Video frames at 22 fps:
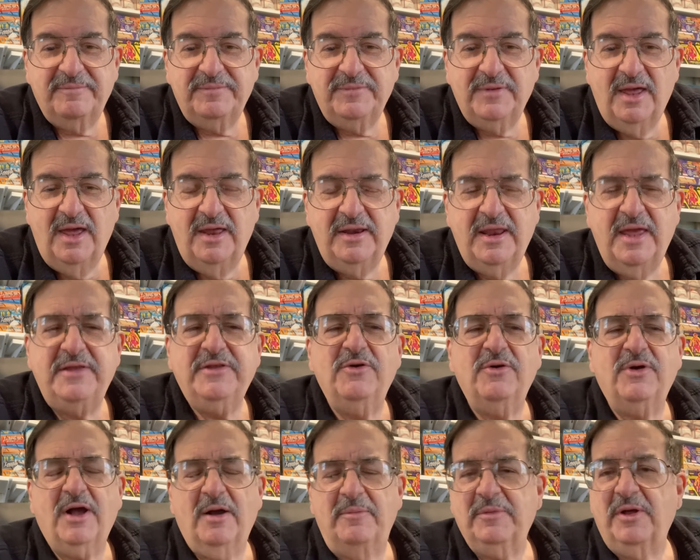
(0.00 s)
And they do
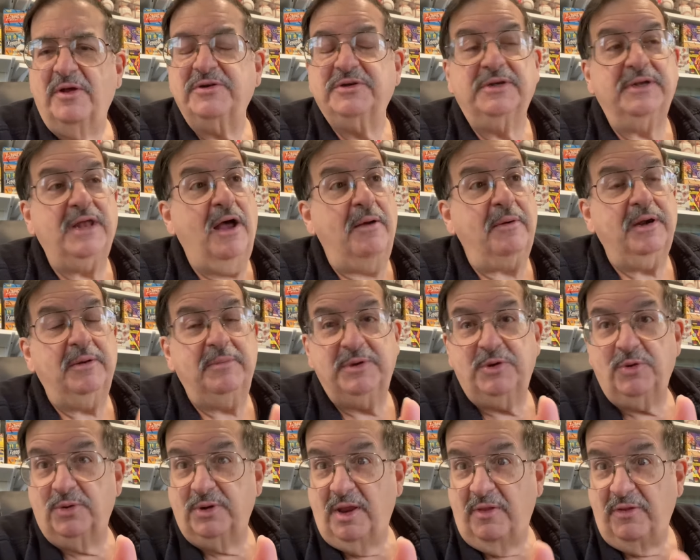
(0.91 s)
come those. And now I'm going to be
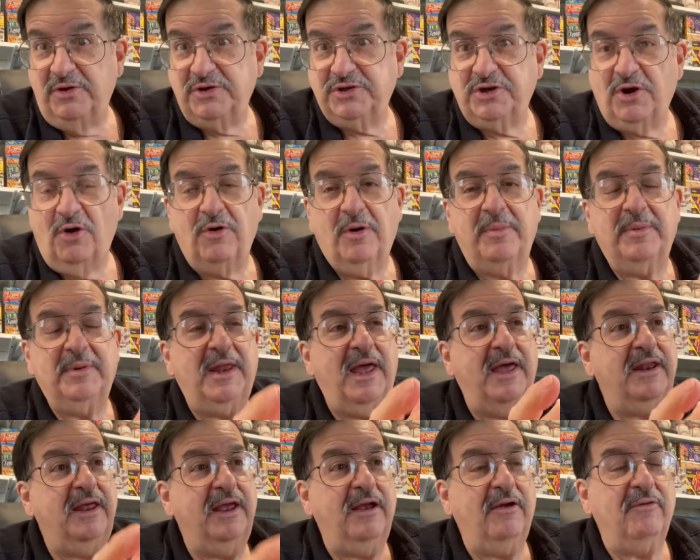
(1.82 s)
doing another show up in
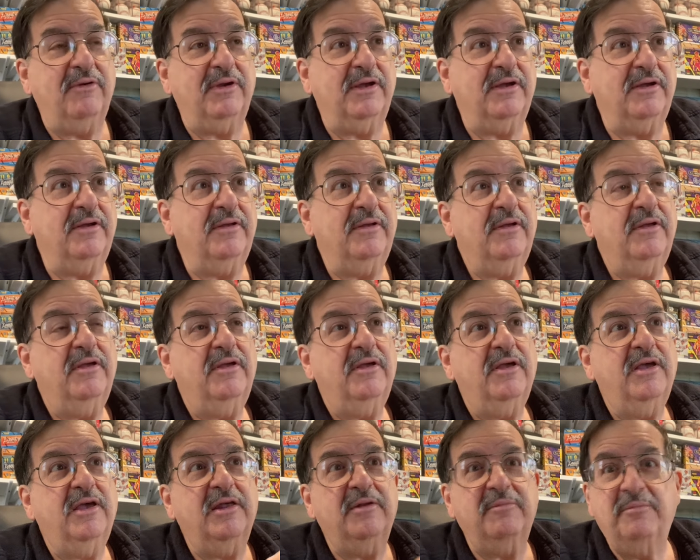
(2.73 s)
that area
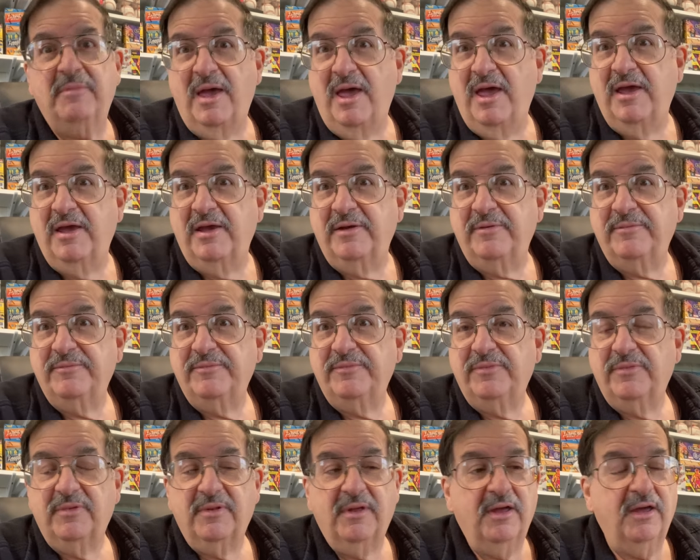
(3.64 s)
in May.
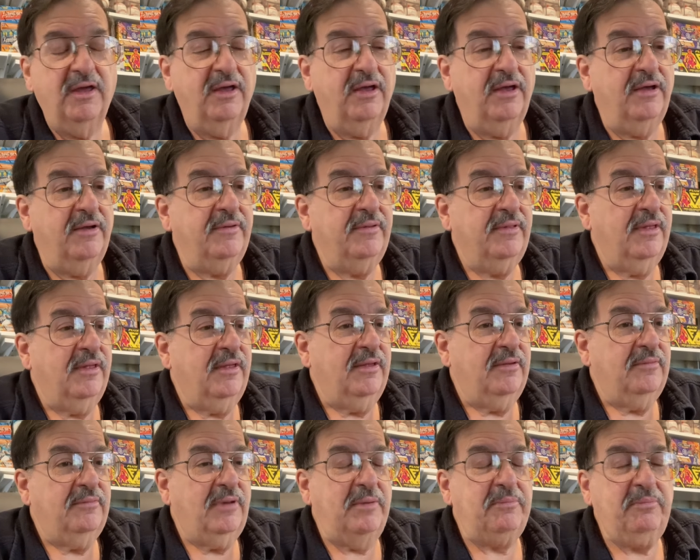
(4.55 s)

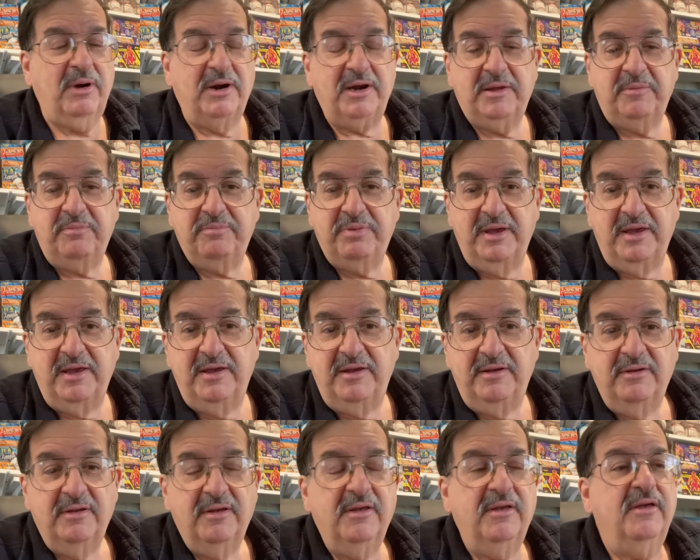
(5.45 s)
My buddy
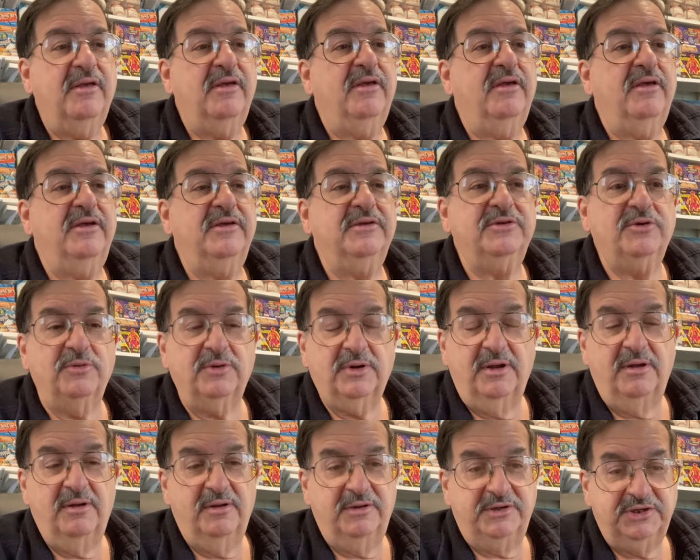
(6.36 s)
Pete, he's doing
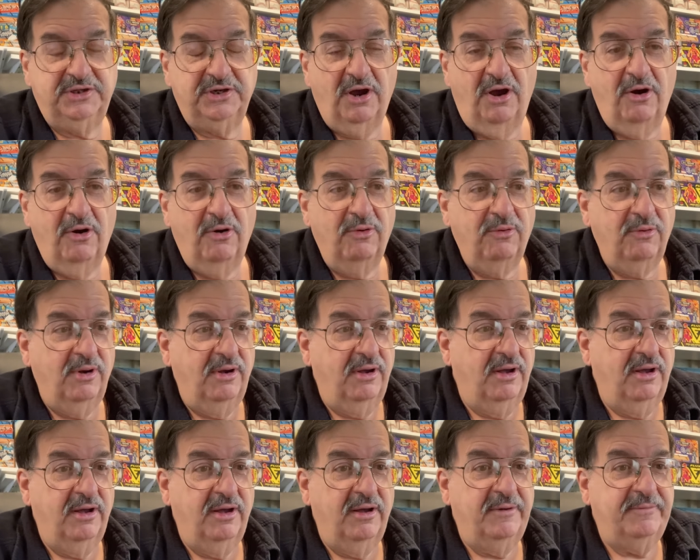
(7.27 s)
a show.
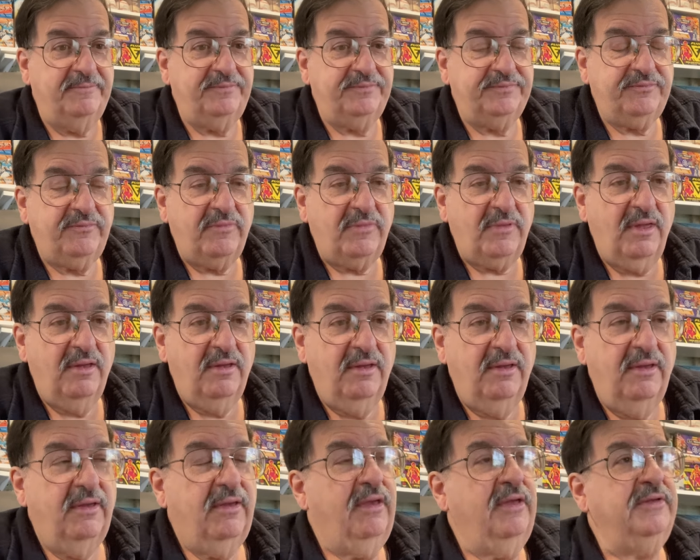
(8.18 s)

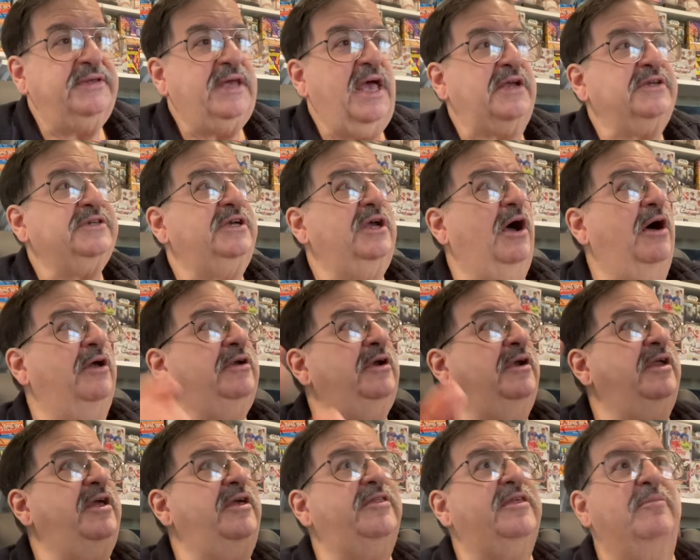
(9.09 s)
It's actually
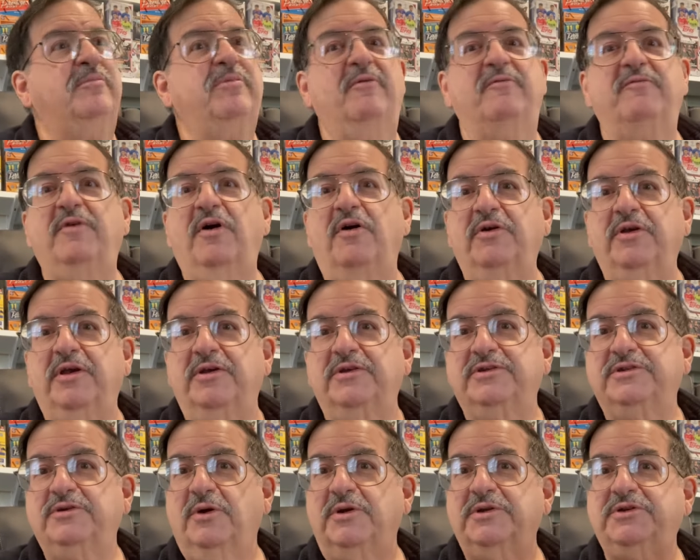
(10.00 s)
underneath a pavilion,
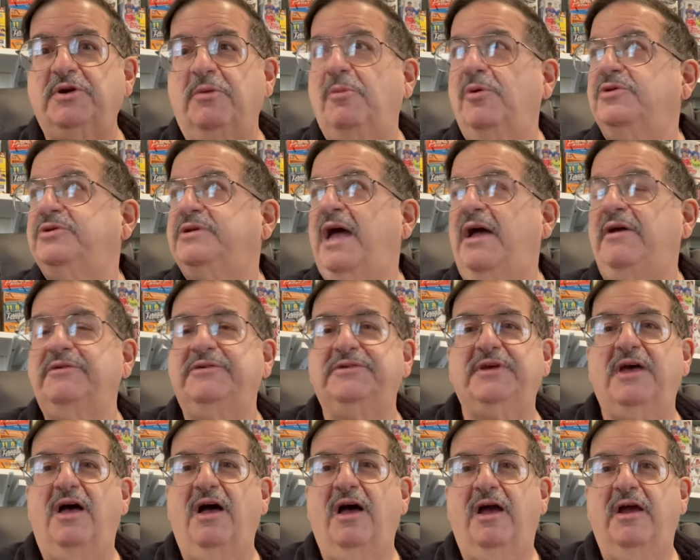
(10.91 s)
so it's almost
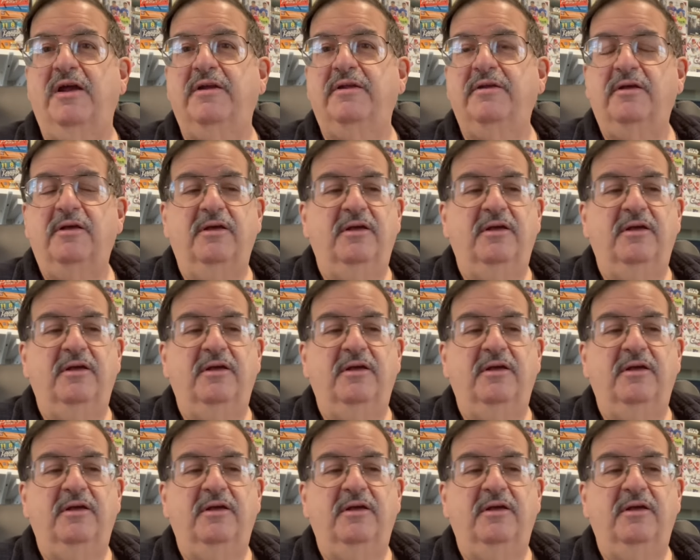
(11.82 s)
outside.